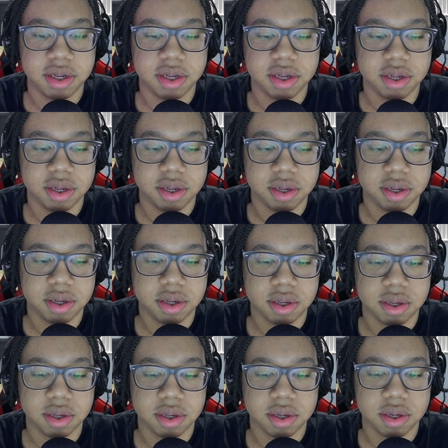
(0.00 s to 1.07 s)

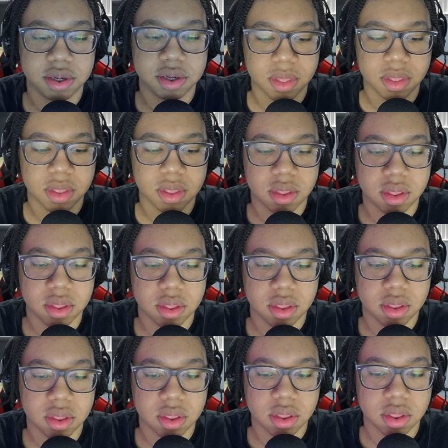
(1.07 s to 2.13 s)

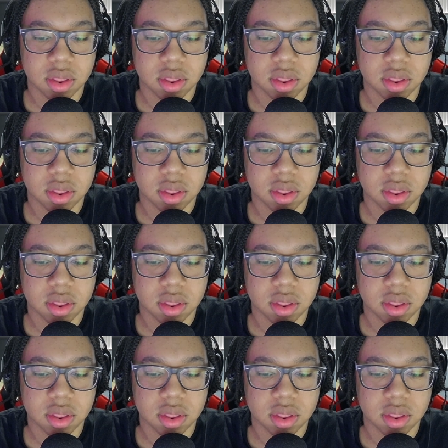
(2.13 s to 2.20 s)
Nobody speaks.